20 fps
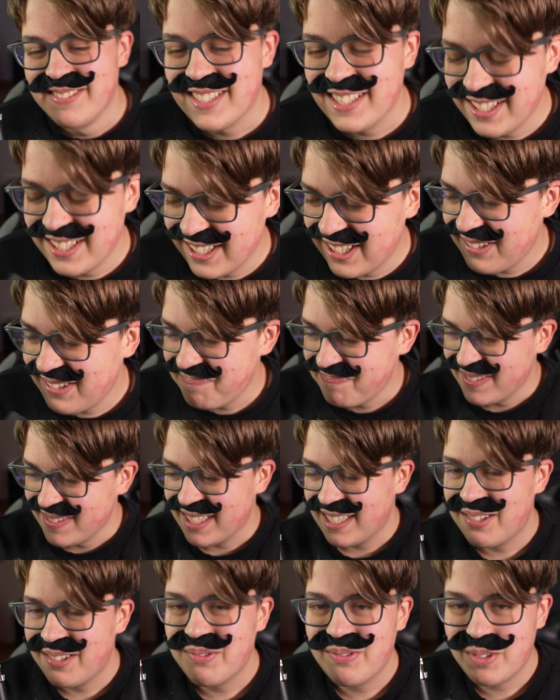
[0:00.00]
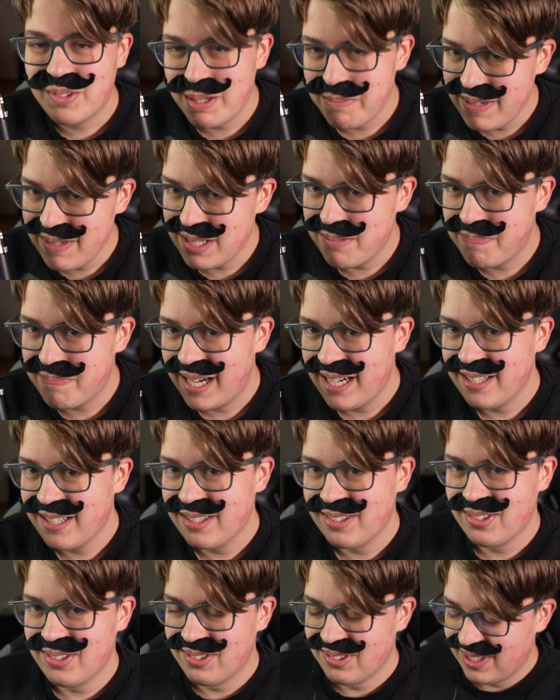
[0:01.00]
You know, what me inspired
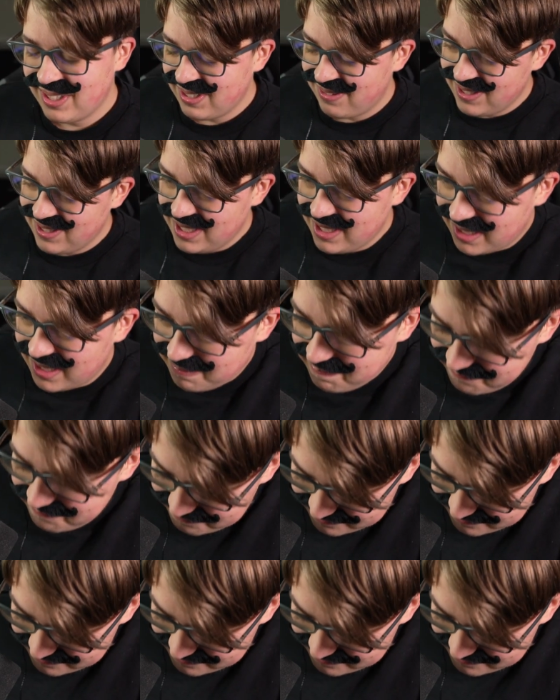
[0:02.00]
to do this video